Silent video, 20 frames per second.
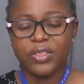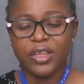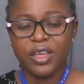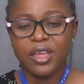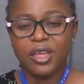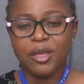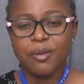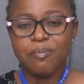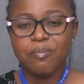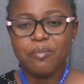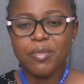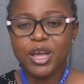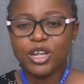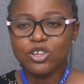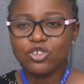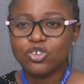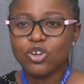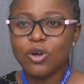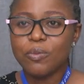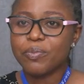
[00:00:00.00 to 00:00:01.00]
The
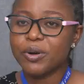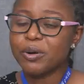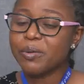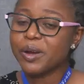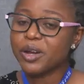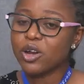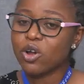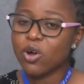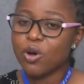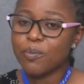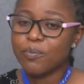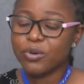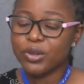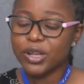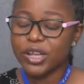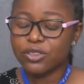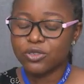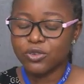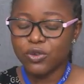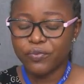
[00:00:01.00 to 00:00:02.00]
major primary
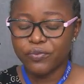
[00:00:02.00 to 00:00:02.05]
component